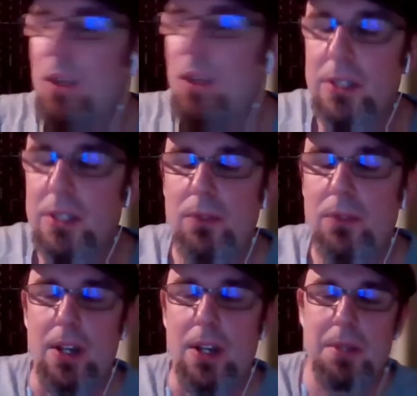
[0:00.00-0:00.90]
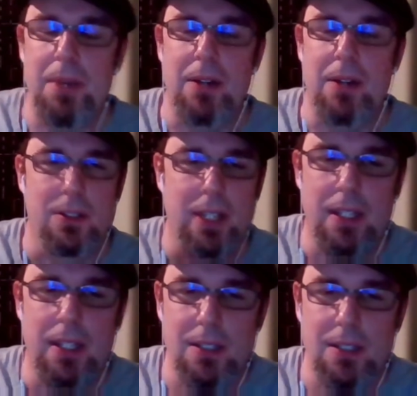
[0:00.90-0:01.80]
well, so talk to me about
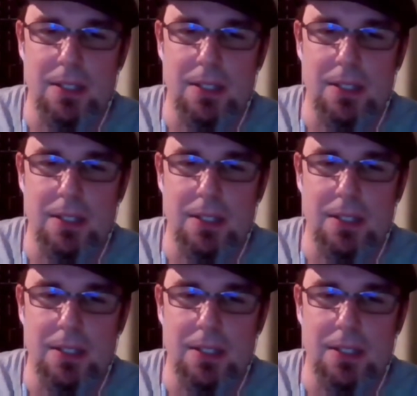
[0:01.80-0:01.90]
like King's